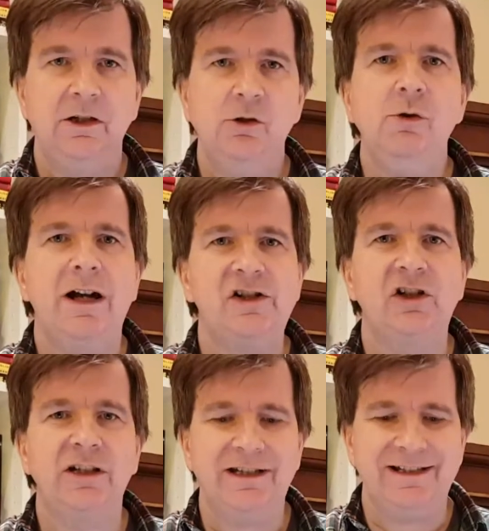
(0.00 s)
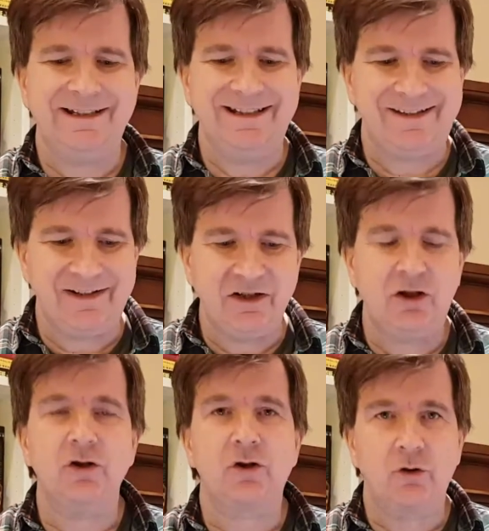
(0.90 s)
Who actually is in
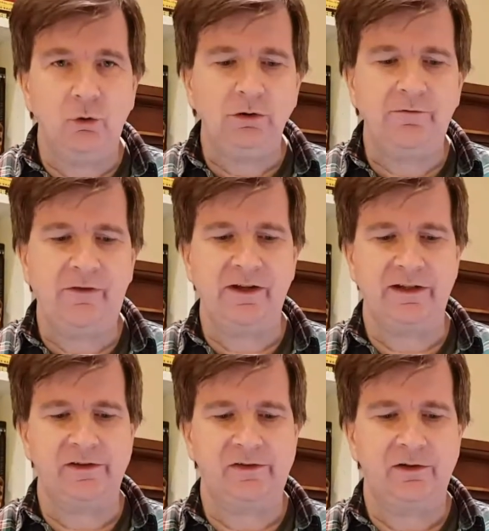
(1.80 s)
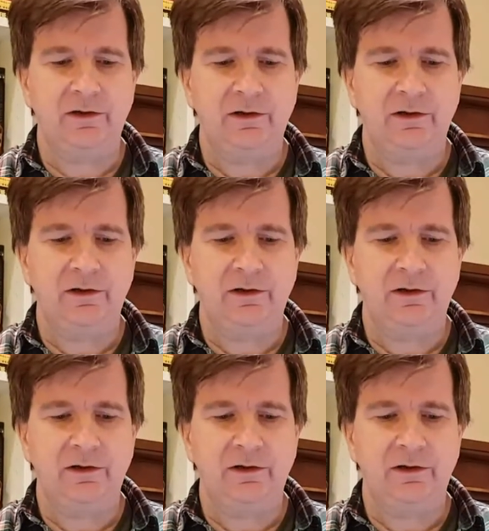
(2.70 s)
control of things?